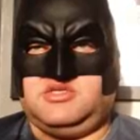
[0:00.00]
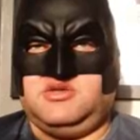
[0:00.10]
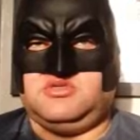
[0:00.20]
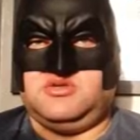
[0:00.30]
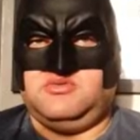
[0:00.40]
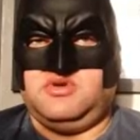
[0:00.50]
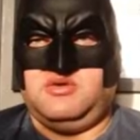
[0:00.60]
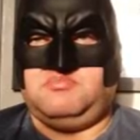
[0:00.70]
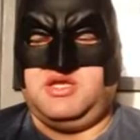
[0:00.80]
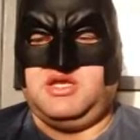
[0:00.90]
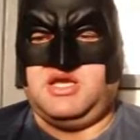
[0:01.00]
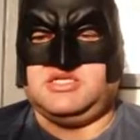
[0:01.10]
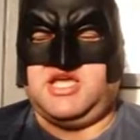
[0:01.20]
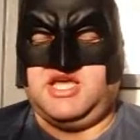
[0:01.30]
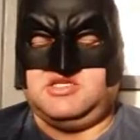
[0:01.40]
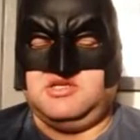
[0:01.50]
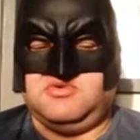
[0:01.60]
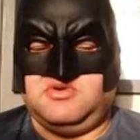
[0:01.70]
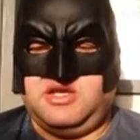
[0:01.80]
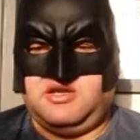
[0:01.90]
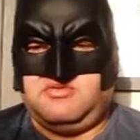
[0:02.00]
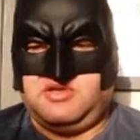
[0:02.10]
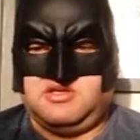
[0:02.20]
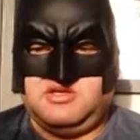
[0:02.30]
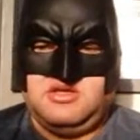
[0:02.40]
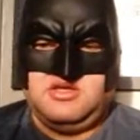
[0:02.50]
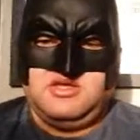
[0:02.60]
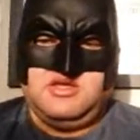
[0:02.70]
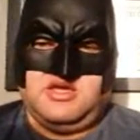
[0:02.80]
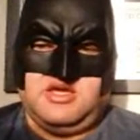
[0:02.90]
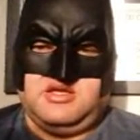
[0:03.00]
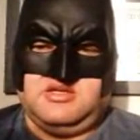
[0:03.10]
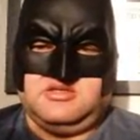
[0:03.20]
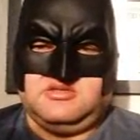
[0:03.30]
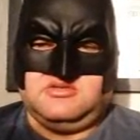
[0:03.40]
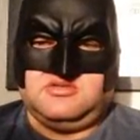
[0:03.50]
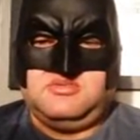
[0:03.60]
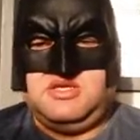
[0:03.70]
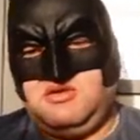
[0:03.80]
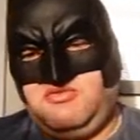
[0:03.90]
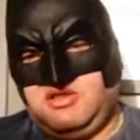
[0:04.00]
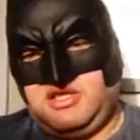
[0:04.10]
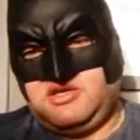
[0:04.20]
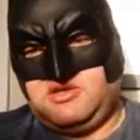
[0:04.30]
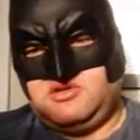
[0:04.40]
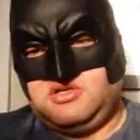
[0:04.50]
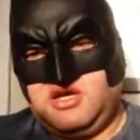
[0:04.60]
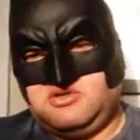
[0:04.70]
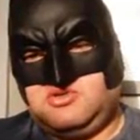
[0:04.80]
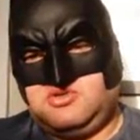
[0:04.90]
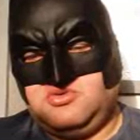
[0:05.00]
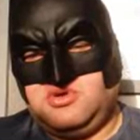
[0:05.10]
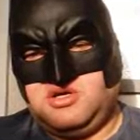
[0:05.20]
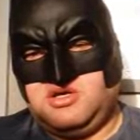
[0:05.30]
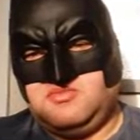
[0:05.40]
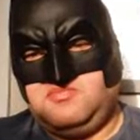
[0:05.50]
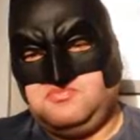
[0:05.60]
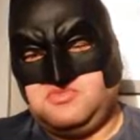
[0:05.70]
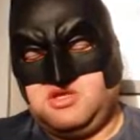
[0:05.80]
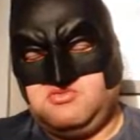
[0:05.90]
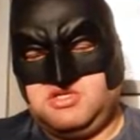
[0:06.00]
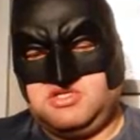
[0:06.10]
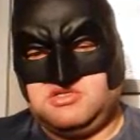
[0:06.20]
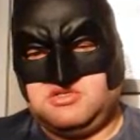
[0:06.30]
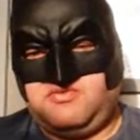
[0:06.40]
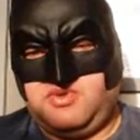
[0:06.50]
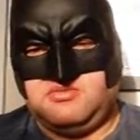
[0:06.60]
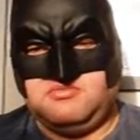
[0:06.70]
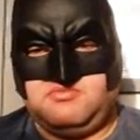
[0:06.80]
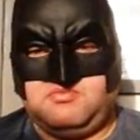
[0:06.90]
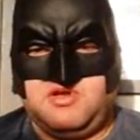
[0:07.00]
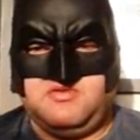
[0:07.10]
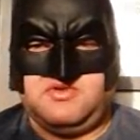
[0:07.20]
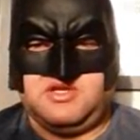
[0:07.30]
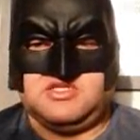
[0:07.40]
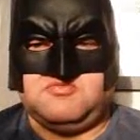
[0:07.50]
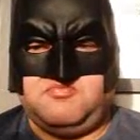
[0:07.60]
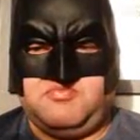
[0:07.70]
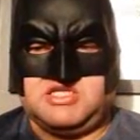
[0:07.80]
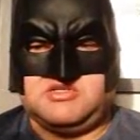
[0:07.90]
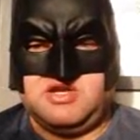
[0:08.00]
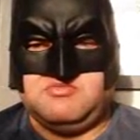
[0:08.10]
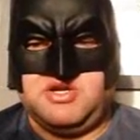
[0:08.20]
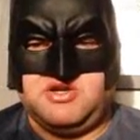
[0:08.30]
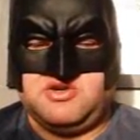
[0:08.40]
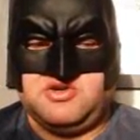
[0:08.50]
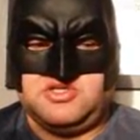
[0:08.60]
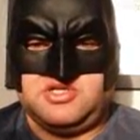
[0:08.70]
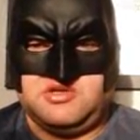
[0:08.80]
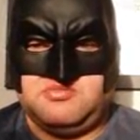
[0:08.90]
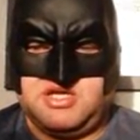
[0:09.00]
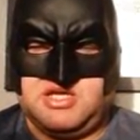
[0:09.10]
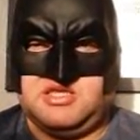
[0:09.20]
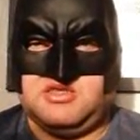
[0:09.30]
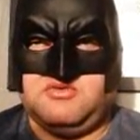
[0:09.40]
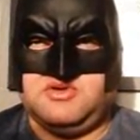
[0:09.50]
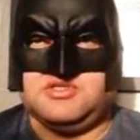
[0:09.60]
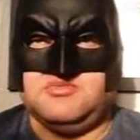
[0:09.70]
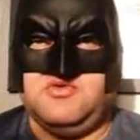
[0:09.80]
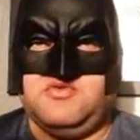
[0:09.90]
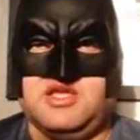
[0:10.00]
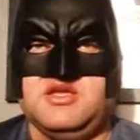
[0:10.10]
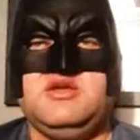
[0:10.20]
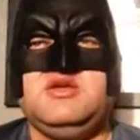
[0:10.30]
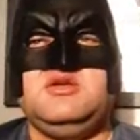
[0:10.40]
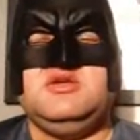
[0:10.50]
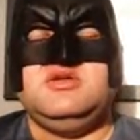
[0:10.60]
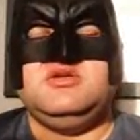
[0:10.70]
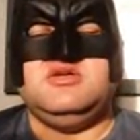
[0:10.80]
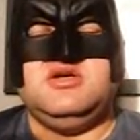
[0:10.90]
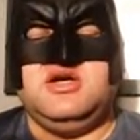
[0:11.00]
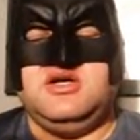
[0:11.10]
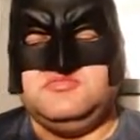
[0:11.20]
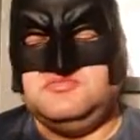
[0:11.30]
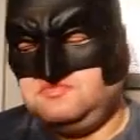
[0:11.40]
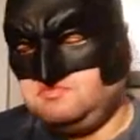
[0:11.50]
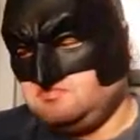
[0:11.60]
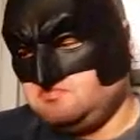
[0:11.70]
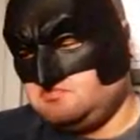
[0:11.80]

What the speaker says: excuse him for not being as active or anything. And to me, it felt like a good nod to the original film with his best friend Peter Cushing being in the first movie. I